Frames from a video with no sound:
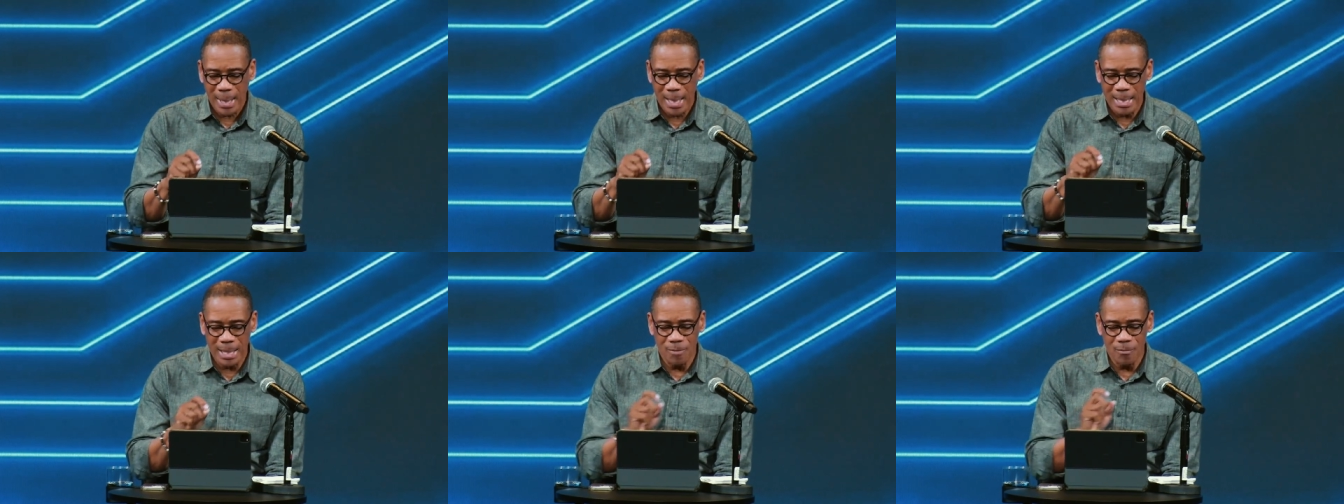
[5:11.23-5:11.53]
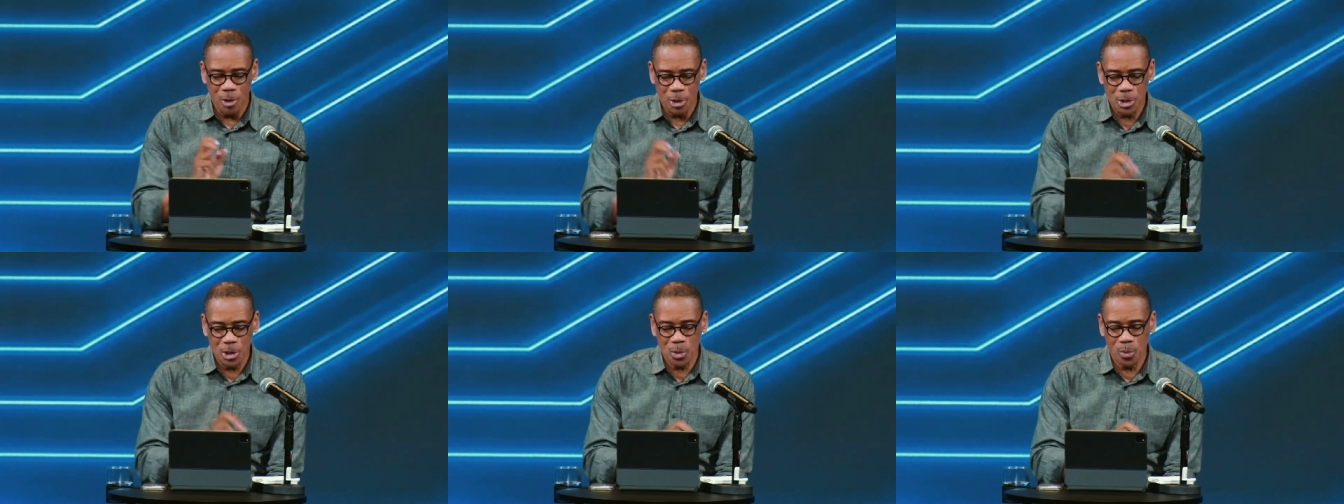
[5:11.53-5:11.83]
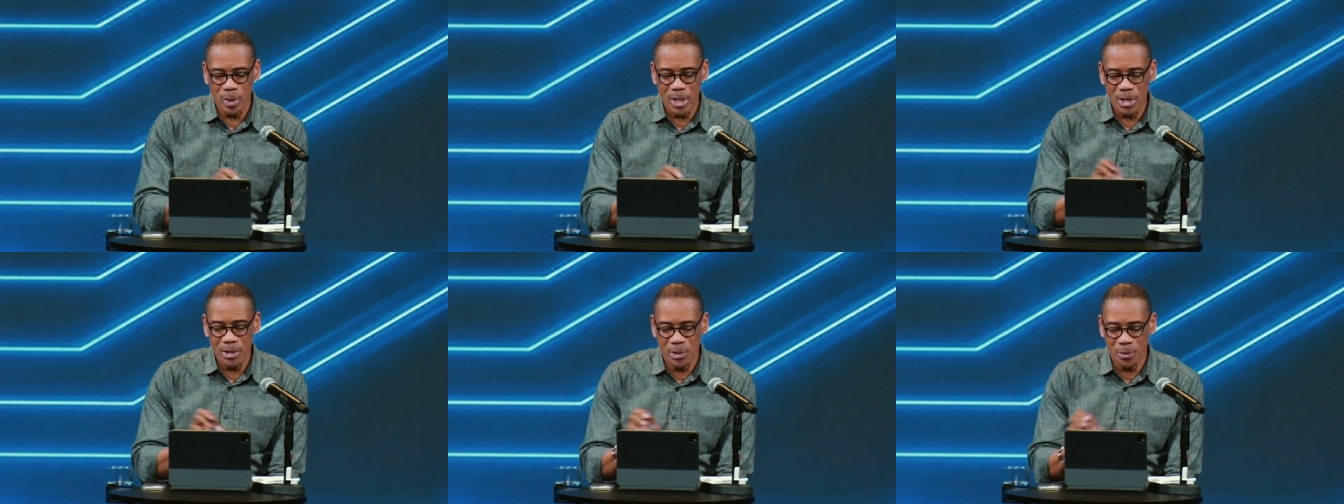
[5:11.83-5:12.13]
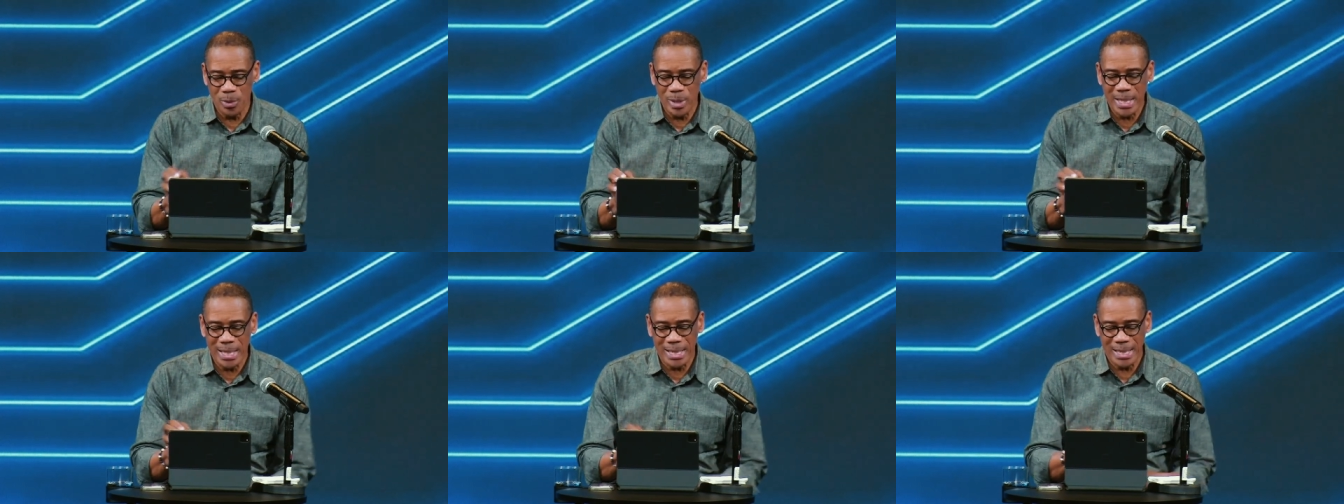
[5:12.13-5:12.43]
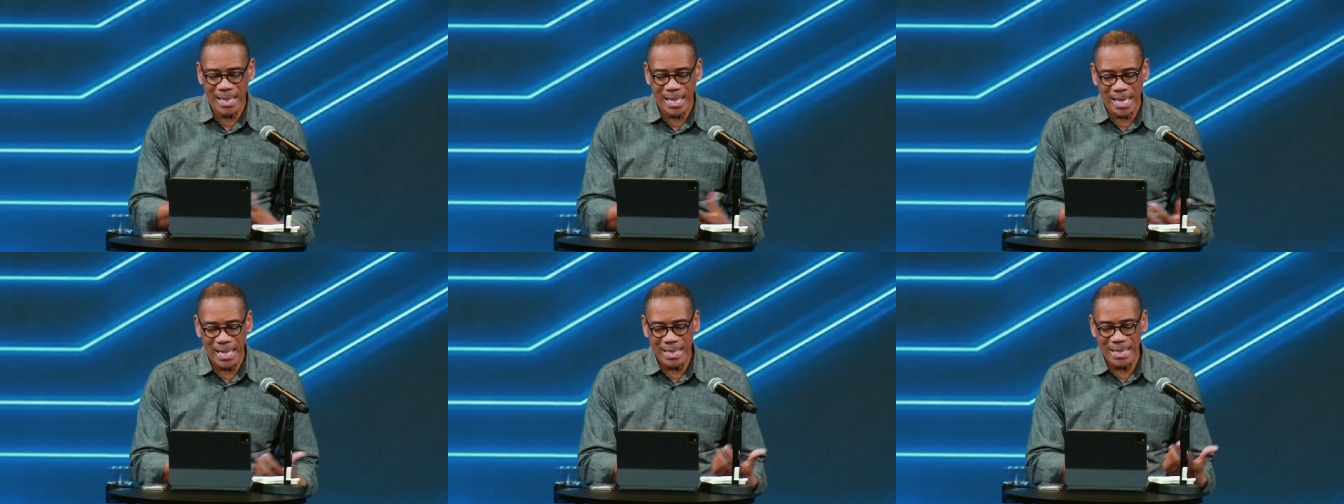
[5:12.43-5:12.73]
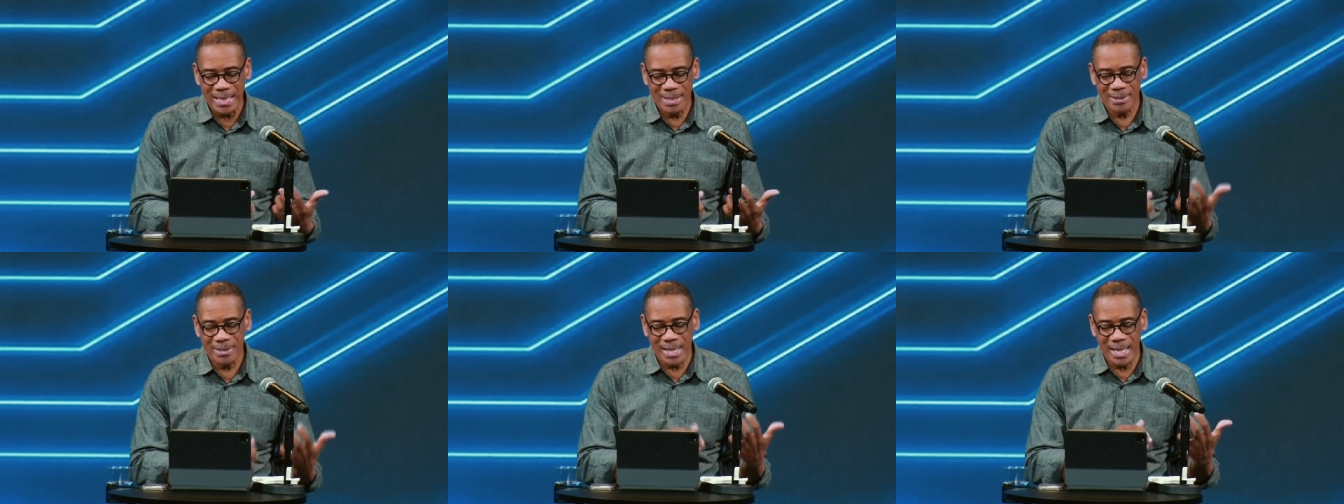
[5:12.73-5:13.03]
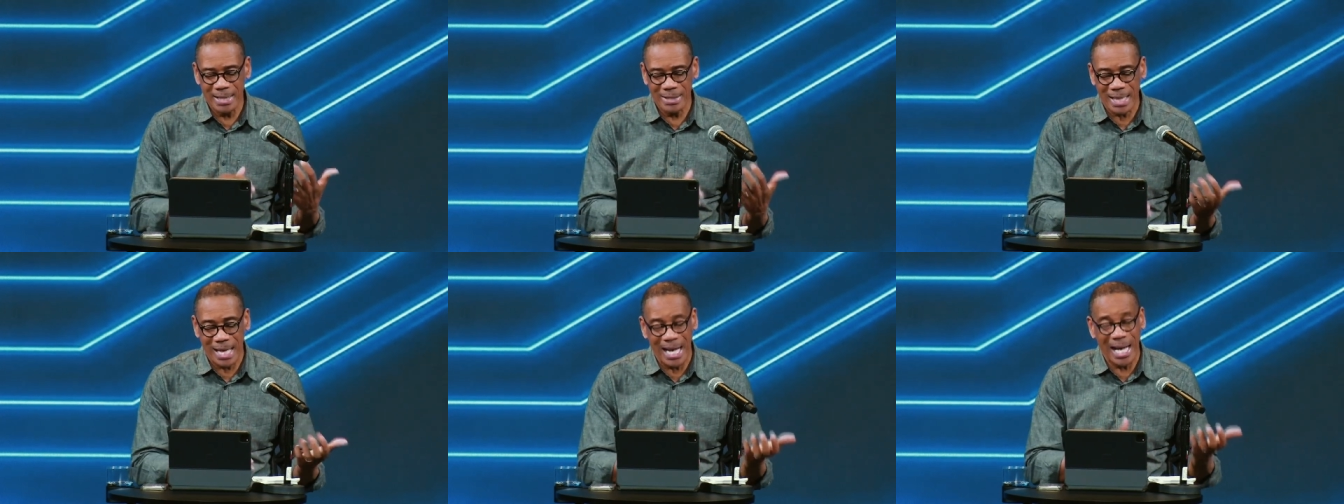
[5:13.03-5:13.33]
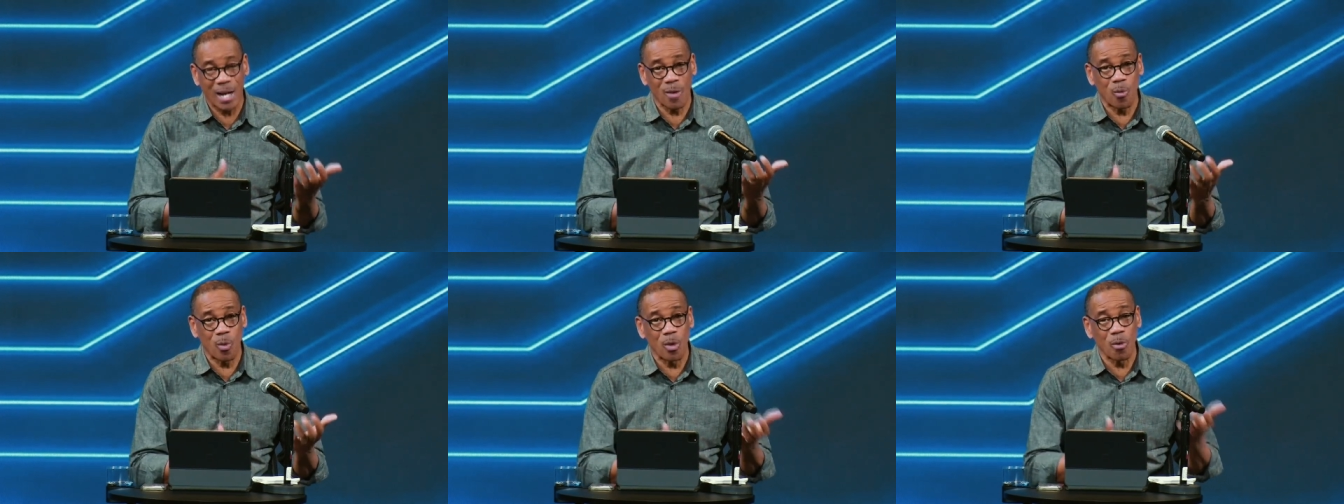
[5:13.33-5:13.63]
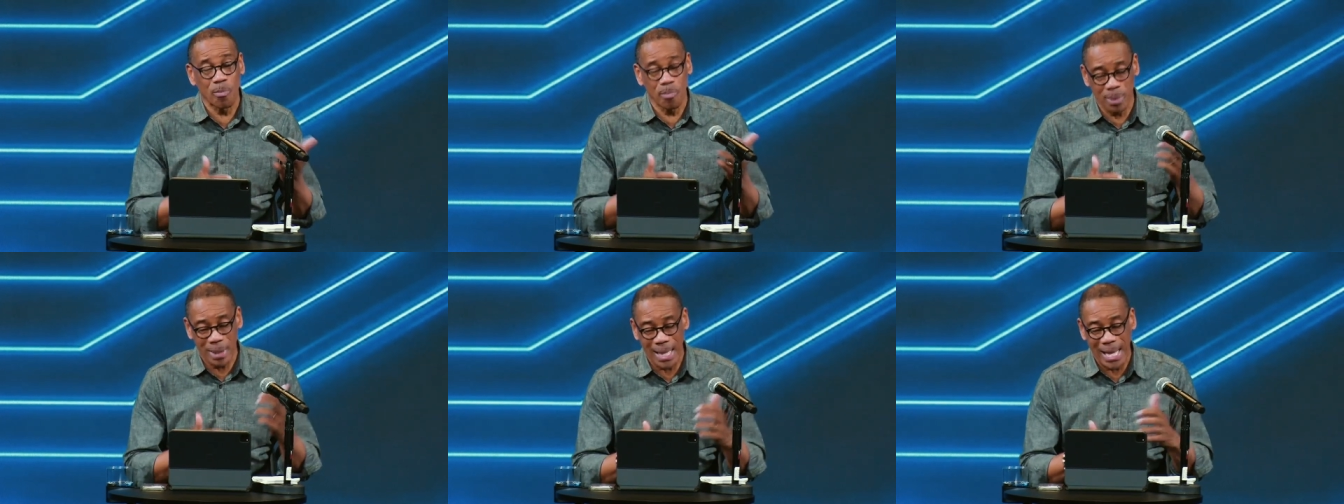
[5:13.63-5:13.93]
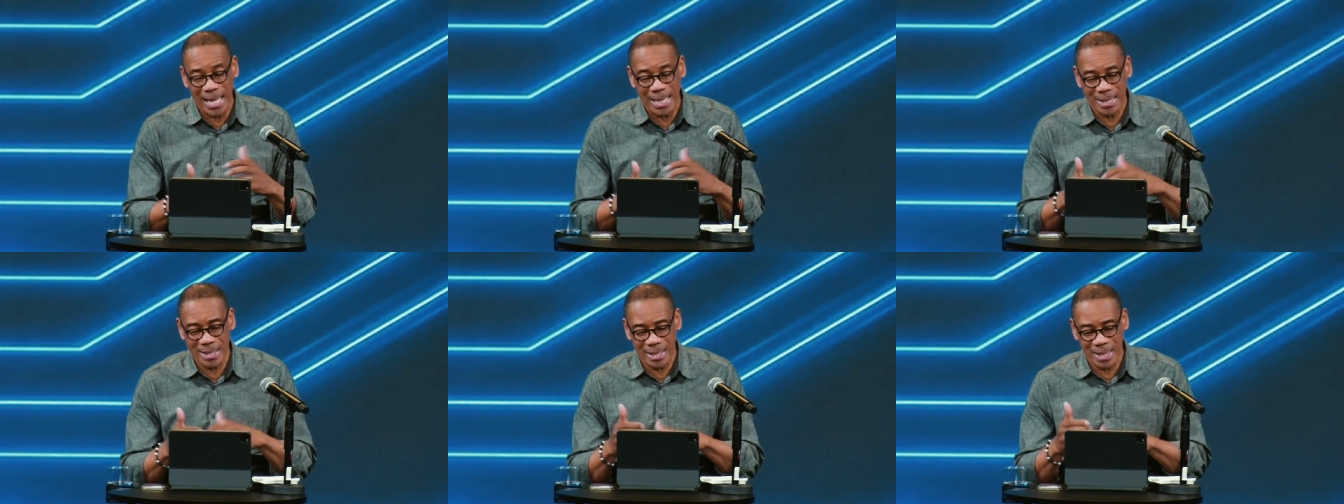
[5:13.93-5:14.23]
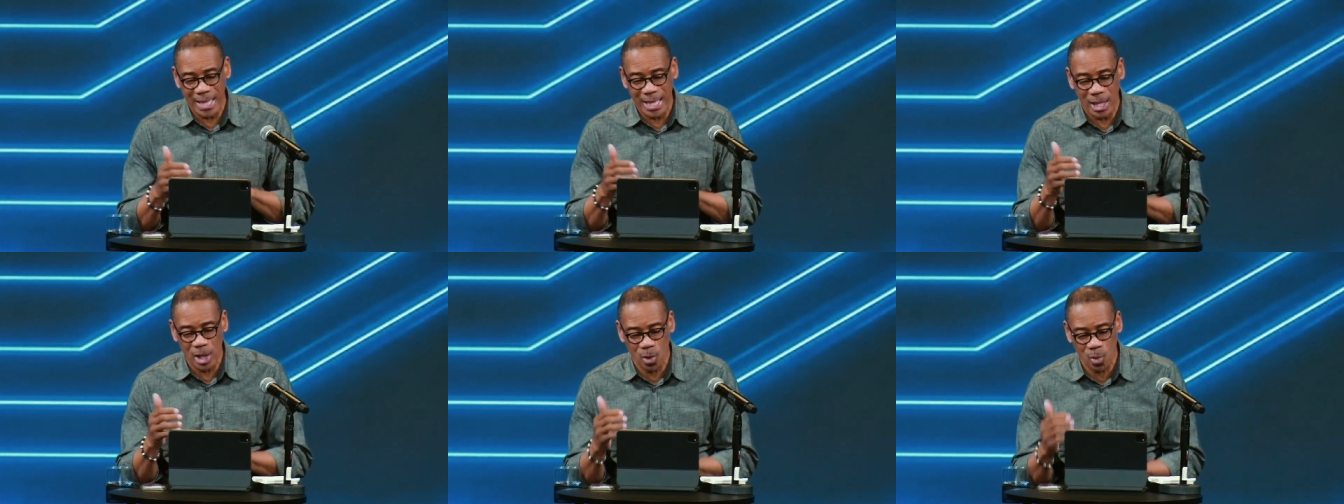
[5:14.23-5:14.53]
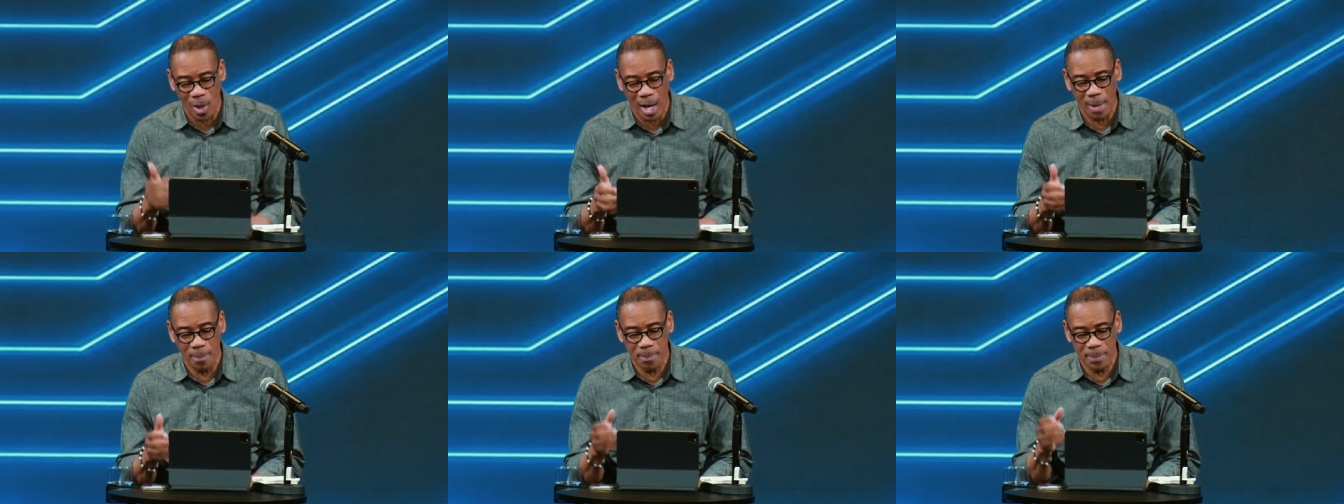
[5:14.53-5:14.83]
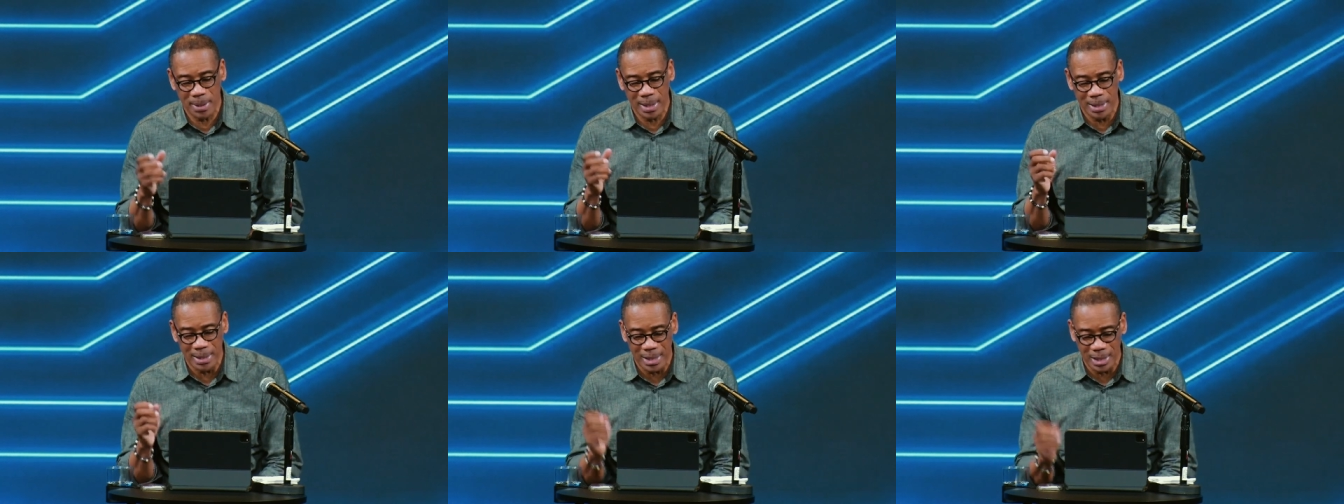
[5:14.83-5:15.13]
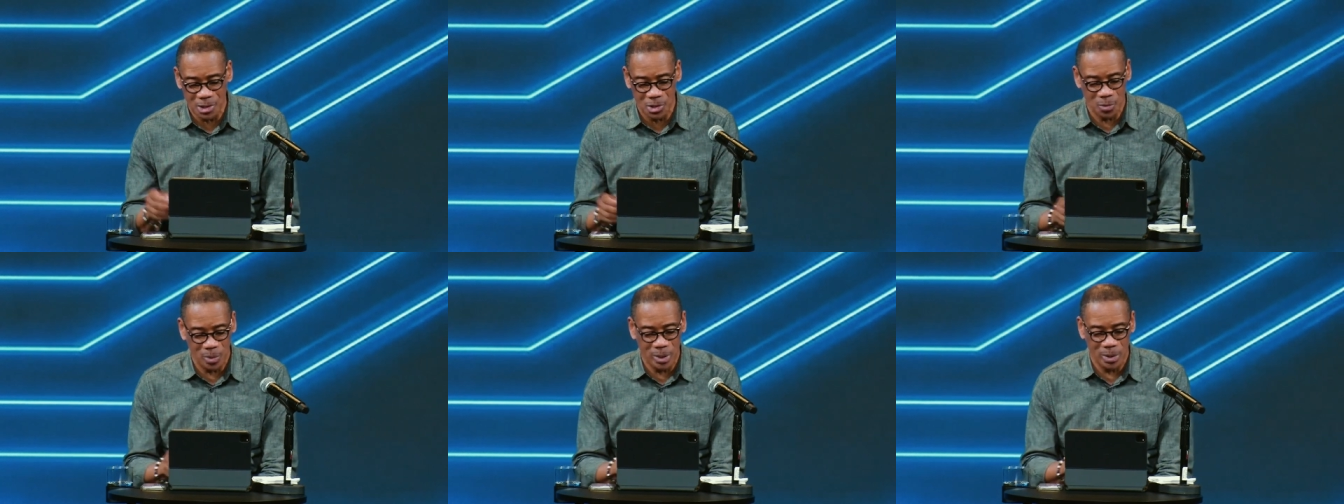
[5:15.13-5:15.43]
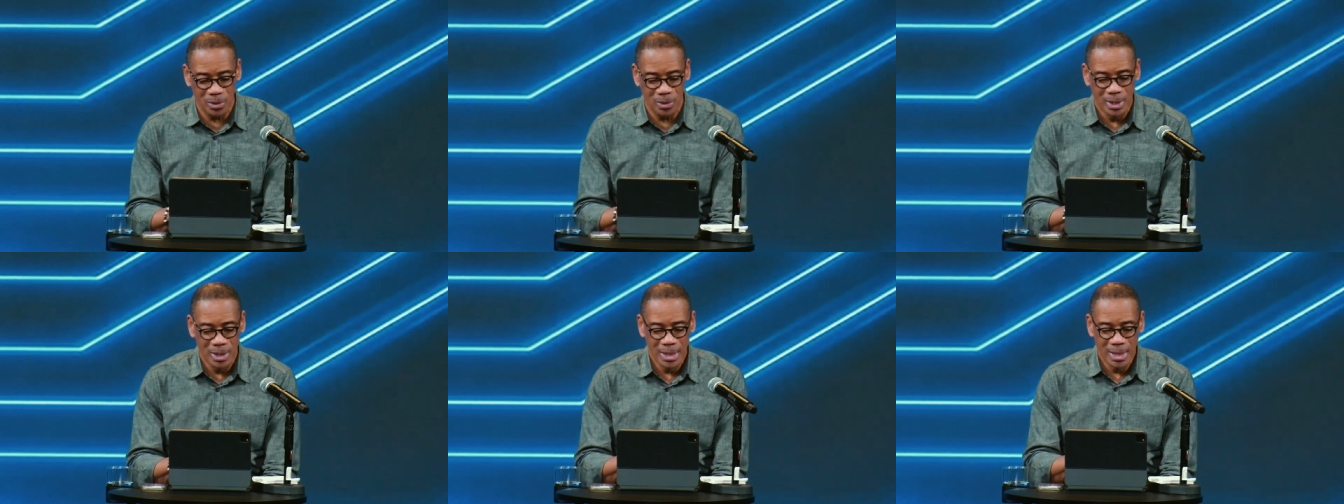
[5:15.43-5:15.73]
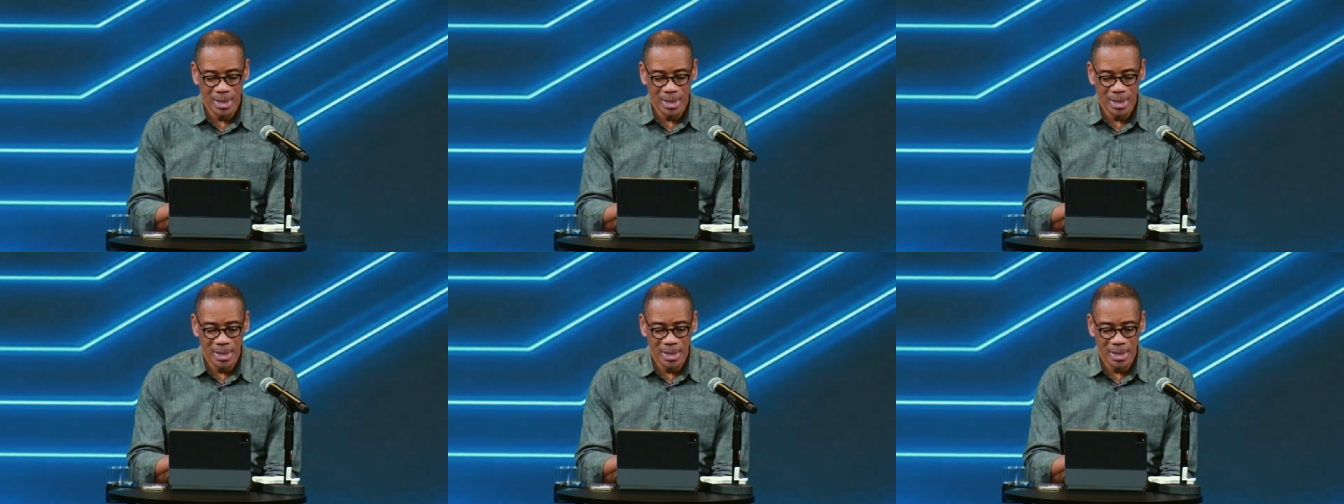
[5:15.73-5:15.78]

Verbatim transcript: And in verse 23, again, he says, I will plant a crop in Israel